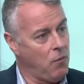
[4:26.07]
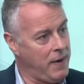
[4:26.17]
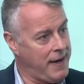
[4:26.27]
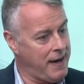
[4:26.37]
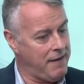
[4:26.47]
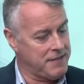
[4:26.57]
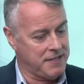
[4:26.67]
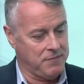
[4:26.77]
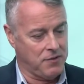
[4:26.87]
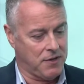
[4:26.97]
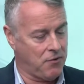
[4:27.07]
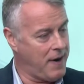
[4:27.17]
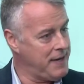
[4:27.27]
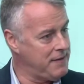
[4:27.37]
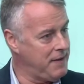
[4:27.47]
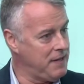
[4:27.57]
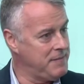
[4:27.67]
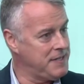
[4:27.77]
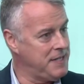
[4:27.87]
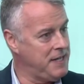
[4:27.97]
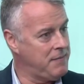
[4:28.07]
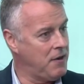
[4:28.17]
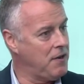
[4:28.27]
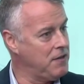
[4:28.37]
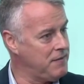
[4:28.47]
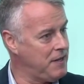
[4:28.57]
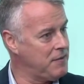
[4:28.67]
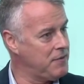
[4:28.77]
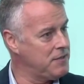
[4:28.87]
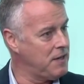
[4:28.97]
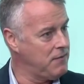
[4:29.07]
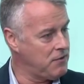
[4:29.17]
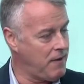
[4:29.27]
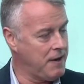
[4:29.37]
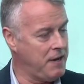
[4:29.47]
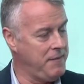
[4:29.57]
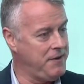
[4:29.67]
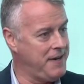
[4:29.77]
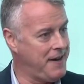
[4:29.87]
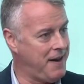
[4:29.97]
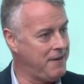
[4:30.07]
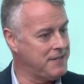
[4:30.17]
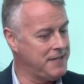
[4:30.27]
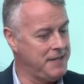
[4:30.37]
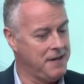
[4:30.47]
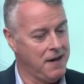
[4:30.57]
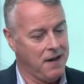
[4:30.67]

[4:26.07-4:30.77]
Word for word: We have assembled a great development team. Our co-developers over the Rhine Community Housing.